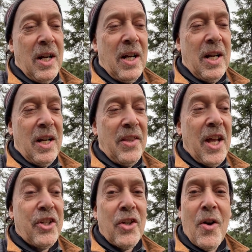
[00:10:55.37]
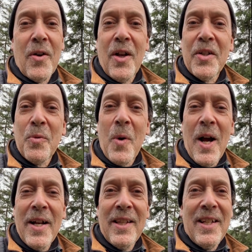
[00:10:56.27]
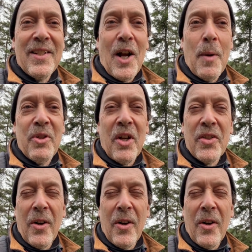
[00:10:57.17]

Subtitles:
that showed us why these objects